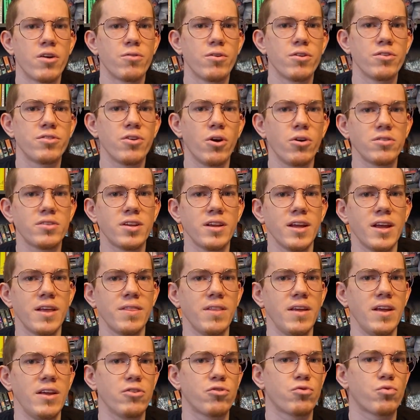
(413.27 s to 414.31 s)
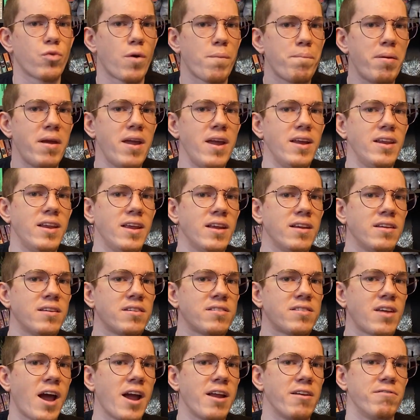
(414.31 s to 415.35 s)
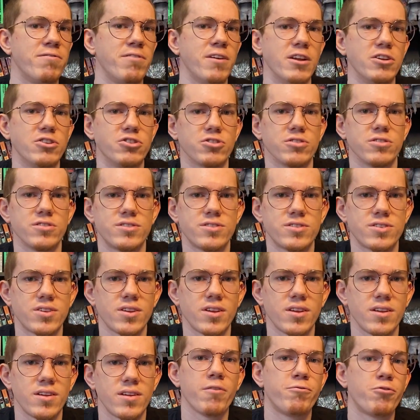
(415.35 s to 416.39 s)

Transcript: resulting in these repeating design features.